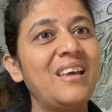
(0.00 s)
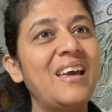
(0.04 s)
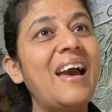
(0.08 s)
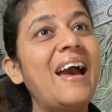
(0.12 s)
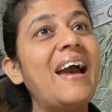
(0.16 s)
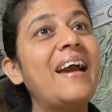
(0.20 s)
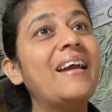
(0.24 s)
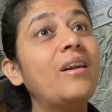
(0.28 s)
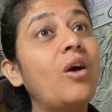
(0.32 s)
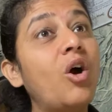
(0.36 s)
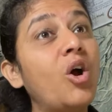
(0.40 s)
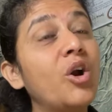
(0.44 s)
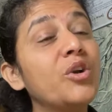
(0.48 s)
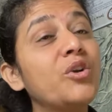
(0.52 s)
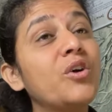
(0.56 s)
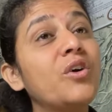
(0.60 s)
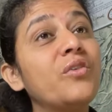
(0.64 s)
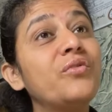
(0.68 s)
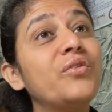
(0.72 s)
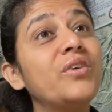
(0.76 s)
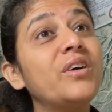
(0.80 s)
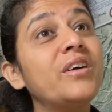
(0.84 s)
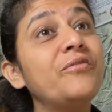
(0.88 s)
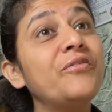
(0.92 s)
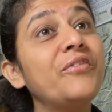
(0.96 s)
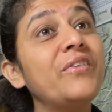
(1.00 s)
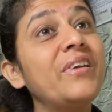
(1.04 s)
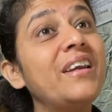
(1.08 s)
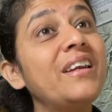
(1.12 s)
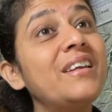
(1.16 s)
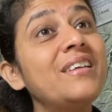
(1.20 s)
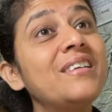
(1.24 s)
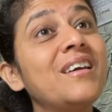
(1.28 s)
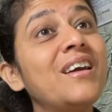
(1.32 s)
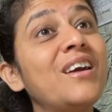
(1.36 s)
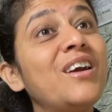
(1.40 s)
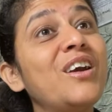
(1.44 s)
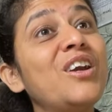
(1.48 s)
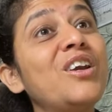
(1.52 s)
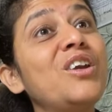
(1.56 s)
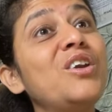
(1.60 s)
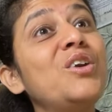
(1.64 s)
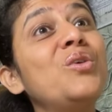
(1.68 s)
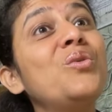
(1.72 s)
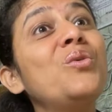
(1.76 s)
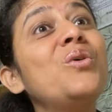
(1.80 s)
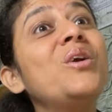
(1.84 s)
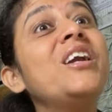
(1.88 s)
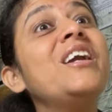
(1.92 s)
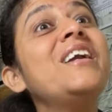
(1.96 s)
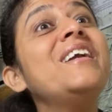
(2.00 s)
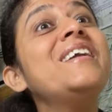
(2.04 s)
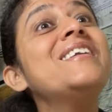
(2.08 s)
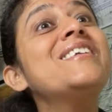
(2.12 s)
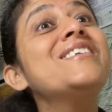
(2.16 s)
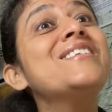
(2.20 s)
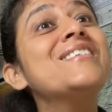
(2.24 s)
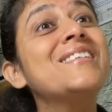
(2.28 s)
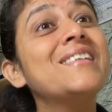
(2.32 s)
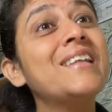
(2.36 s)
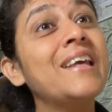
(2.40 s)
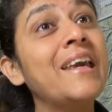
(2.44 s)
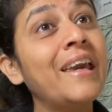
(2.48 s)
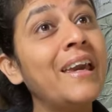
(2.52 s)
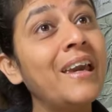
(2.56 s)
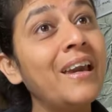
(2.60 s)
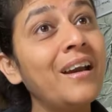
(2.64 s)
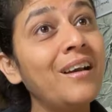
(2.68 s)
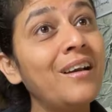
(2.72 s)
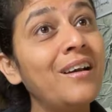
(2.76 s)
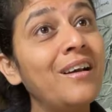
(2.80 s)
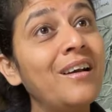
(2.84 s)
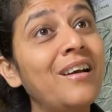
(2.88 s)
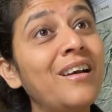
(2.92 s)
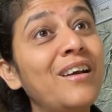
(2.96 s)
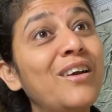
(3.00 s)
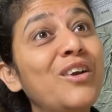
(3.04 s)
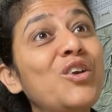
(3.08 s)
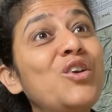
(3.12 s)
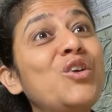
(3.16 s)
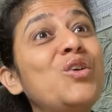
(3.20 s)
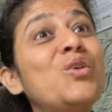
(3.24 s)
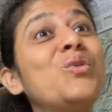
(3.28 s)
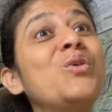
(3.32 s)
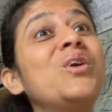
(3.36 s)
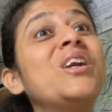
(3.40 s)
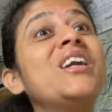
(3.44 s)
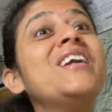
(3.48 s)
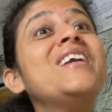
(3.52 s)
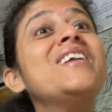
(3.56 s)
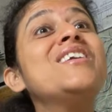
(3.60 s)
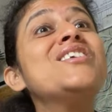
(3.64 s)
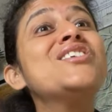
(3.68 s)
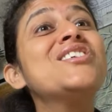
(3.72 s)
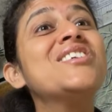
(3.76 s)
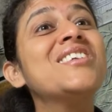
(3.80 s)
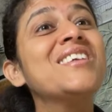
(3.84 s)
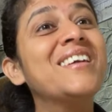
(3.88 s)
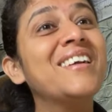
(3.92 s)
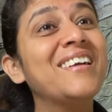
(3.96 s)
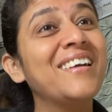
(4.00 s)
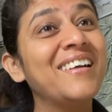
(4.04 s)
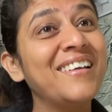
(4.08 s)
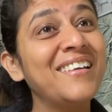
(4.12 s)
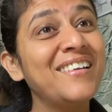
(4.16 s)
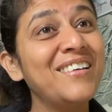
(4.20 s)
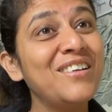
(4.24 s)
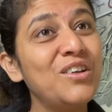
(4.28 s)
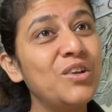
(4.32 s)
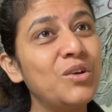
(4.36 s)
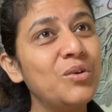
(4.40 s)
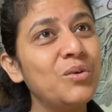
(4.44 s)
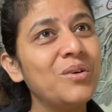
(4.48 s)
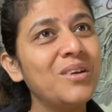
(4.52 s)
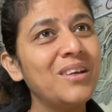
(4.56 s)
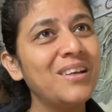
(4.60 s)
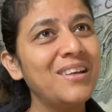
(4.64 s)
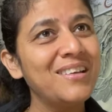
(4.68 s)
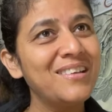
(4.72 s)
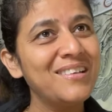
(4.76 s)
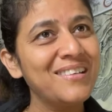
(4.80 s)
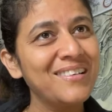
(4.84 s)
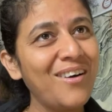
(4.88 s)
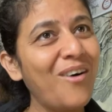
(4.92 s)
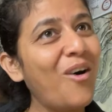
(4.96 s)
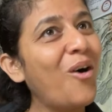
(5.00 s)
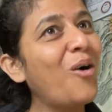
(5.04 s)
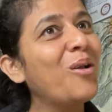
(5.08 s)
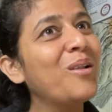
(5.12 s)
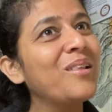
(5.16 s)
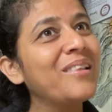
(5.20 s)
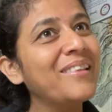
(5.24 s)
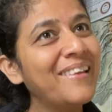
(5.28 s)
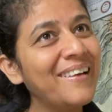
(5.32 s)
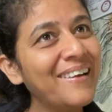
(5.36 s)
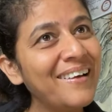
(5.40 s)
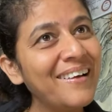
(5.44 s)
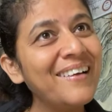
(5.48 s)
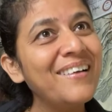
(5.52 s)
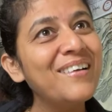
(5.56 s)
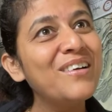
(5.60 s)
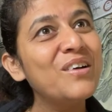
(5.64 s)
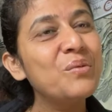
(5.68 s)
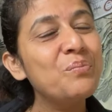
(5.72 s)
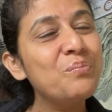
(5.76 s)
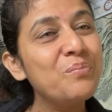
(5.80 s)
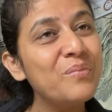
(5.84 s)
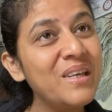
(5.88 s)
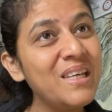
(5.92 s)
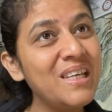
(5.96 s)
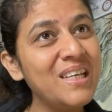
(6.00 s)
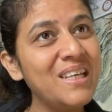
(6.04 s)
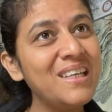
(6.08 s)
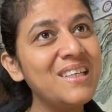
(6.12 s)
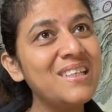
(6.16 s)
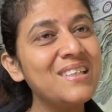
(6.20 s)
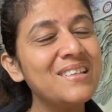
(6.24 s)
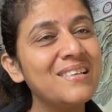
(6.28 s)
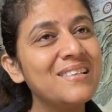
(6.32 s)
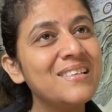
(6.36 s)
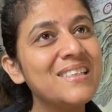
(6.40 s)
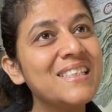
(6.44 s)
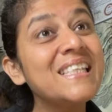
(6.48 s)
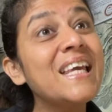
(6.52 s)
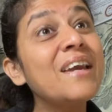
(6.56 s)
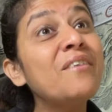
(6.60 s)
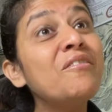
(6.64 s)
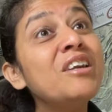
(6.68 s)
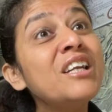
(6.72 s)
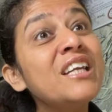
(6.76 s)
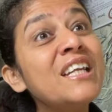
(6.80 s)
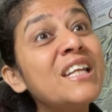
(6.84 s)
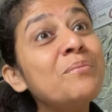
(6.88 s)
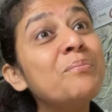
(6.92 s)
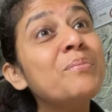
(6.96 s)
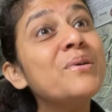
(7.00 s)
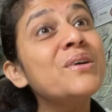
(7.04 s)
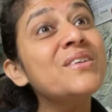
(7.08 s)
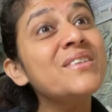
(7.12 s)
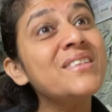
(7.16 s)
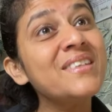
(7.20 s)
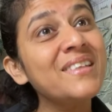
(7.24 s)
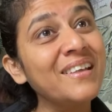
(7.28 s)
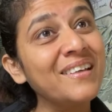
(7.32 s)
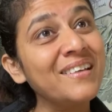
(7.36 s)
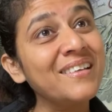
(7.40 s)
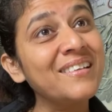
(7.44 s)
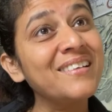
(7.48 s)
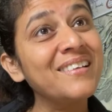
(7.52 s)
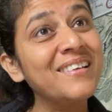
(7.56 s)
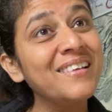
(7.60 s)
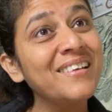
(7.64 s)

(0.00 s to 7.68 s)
And on top of it, you eat steak, you eat chicken, you eat all the meat, 70%.